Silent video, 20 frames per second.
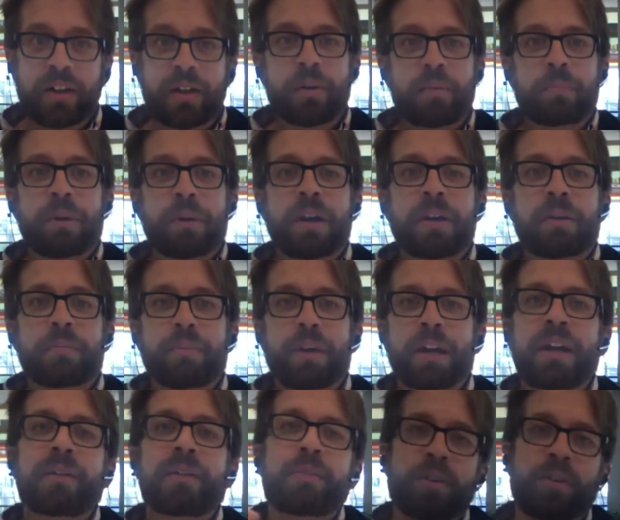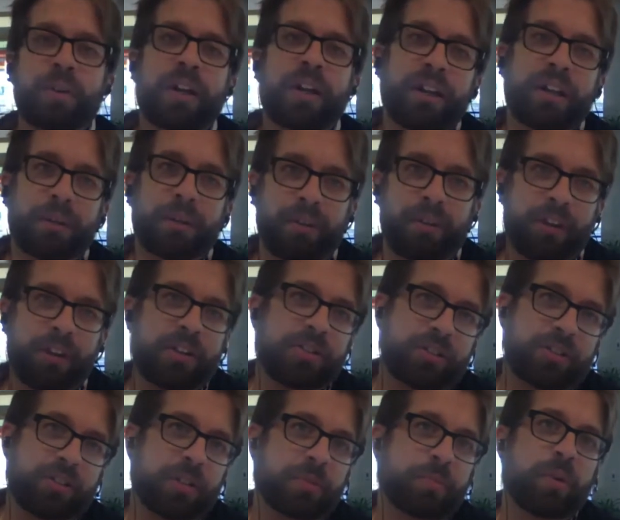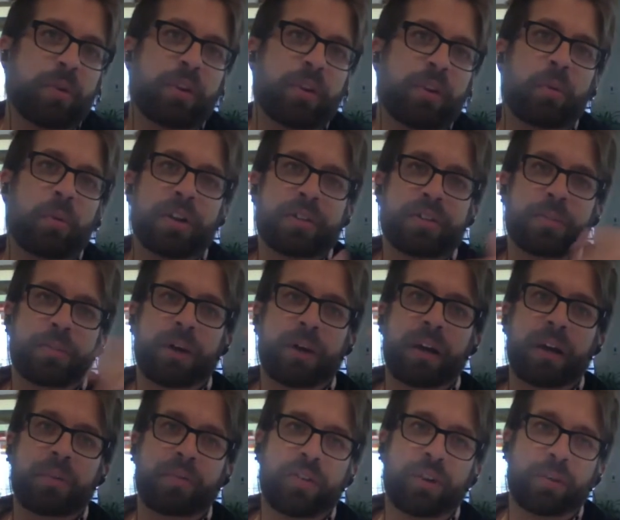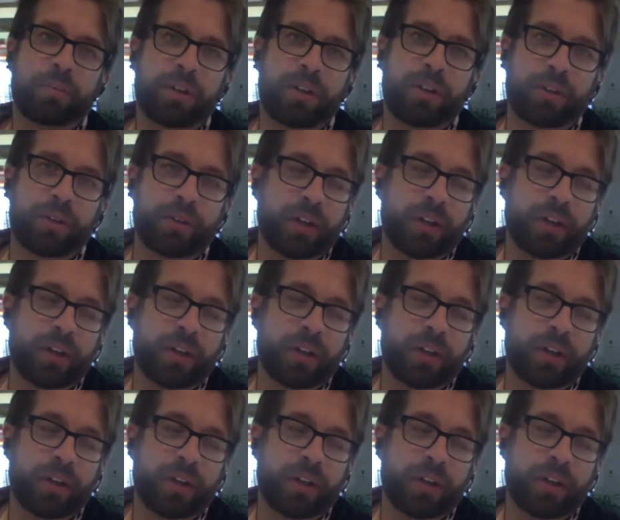but it may create that relationship where they'll want to buy from you